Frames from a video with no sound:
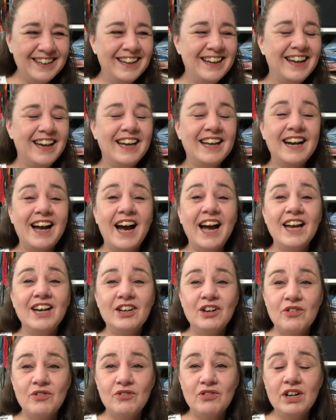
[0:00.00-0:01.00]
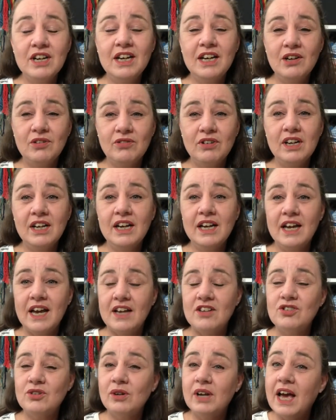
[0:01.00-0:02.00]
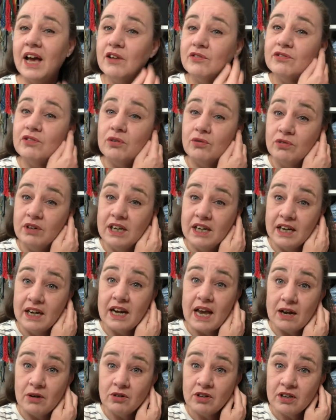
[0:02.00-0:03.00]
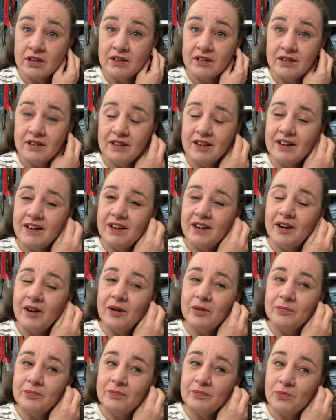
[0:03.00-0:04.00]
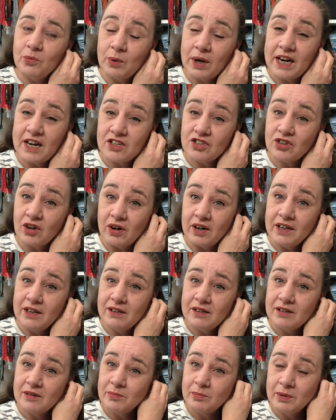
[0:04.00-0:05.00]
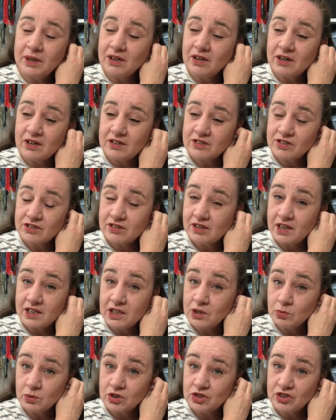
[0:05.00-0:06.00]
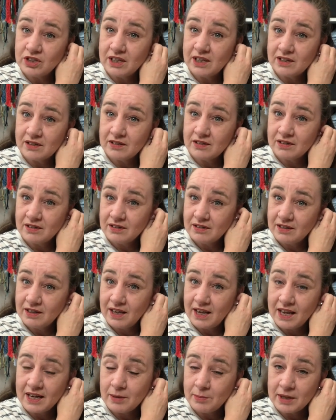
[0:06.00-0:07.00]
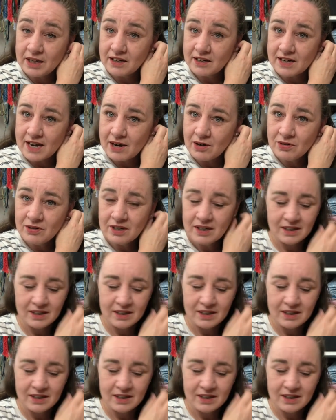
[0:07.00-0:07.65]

And I really had to laugh really loud when I saw it, because, and you will see it any minute now,